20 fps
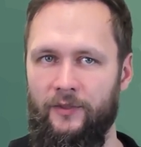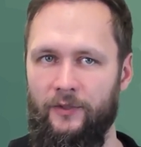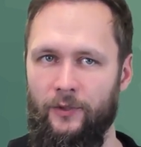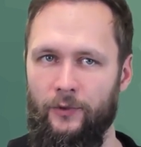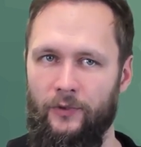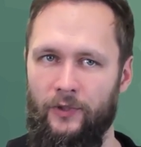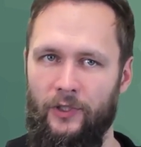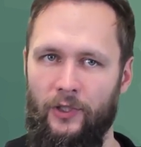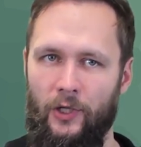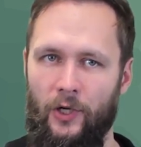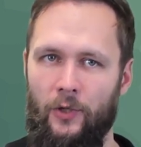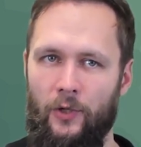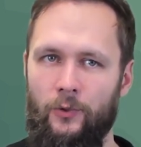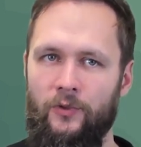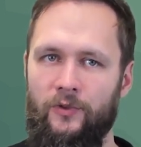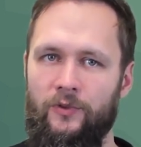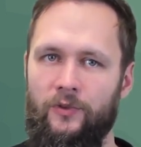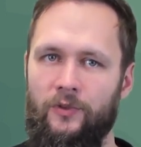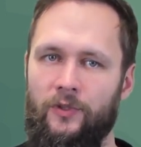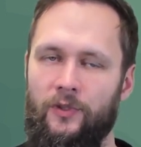So the
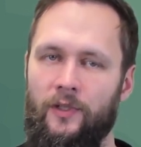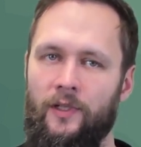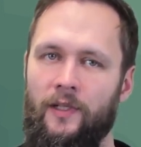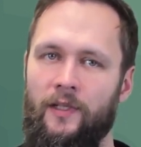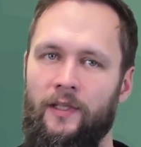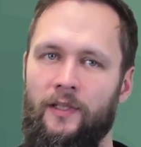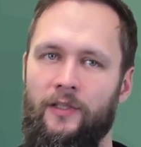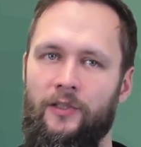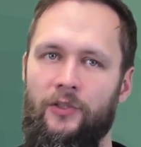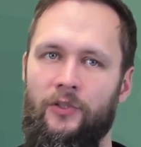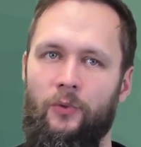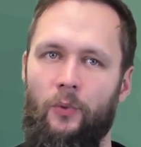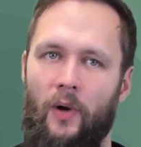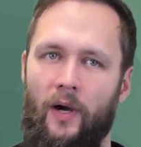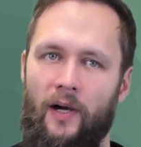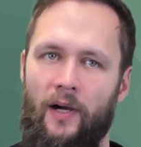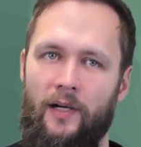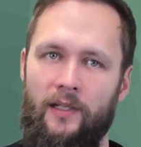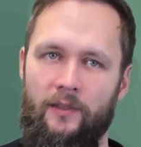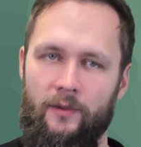closer you
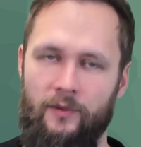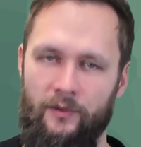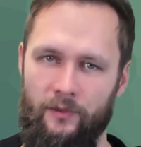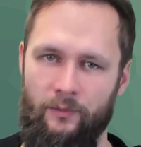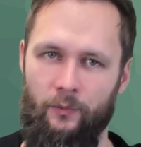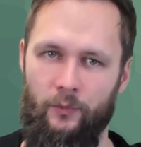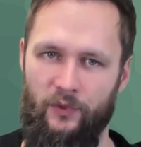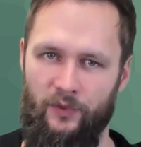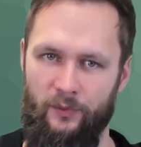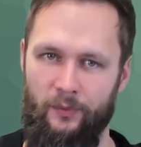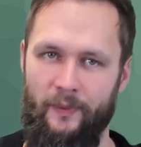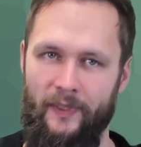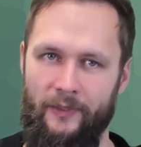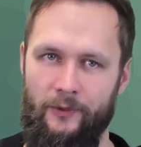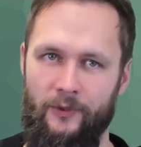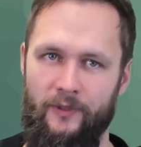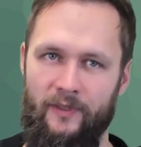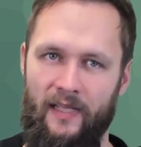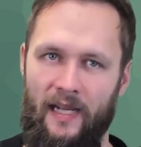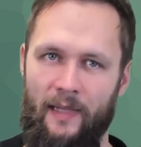are with
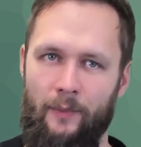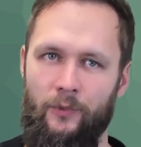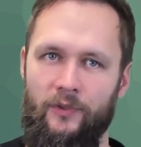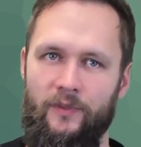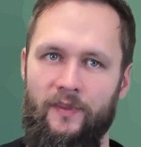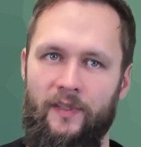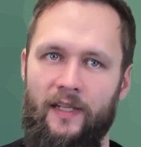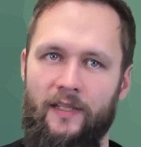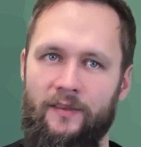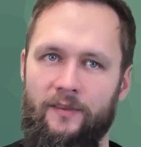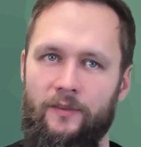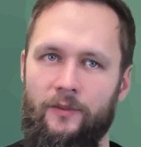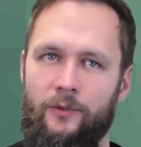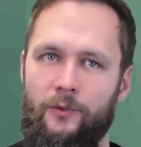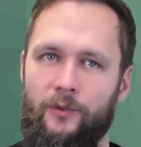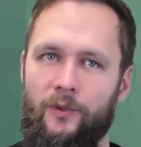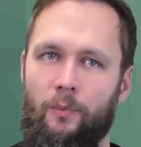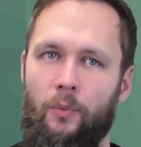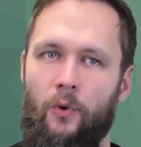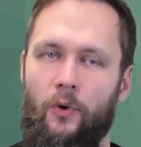respect to a time horizon
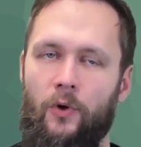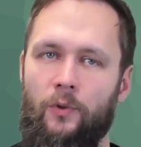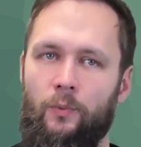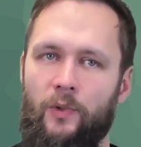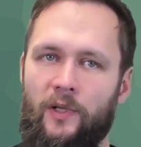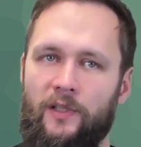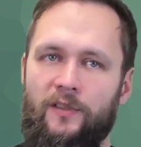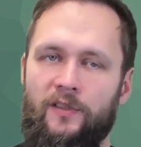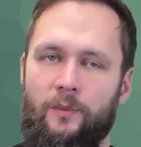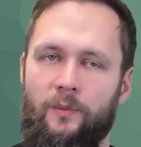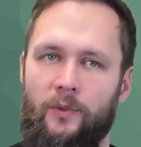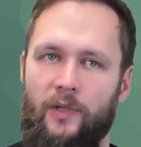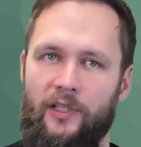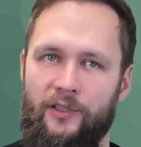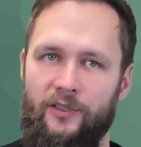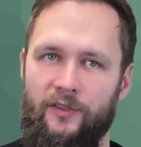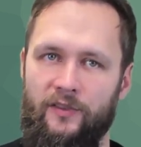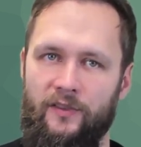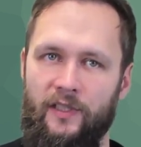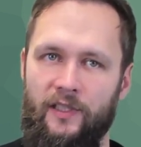to the point where the
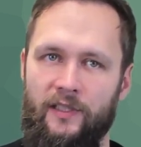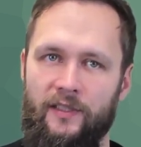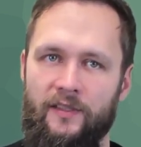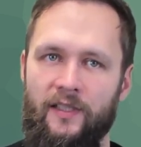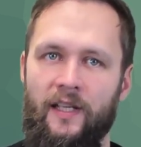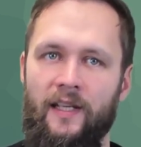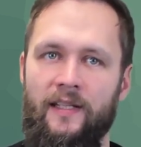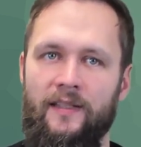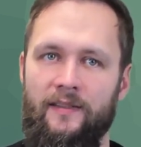simulation starts,